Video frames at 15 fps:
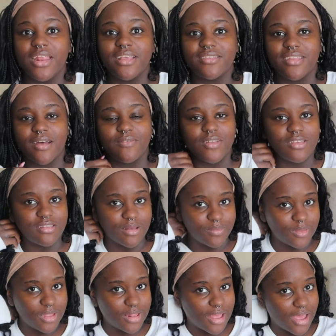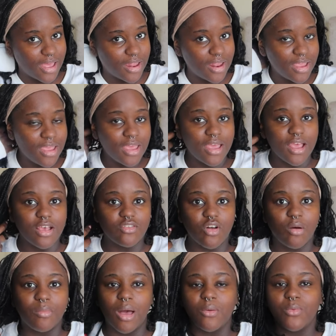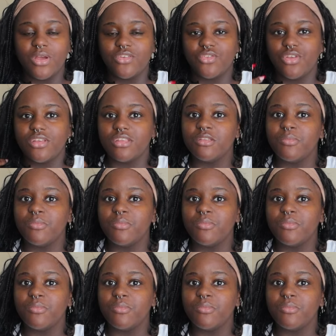It is definitely something that is on my wish list.